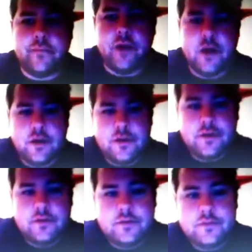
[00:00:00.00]
Good
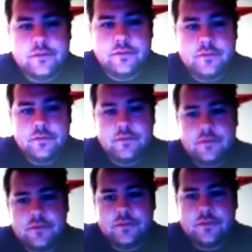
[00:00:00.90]
Morning
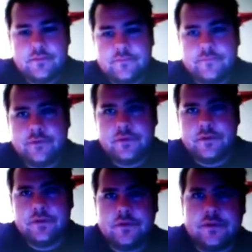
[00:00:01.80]

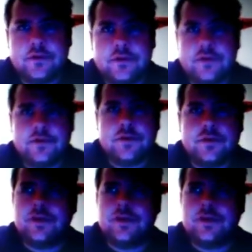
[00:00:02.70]
Vietnam. You know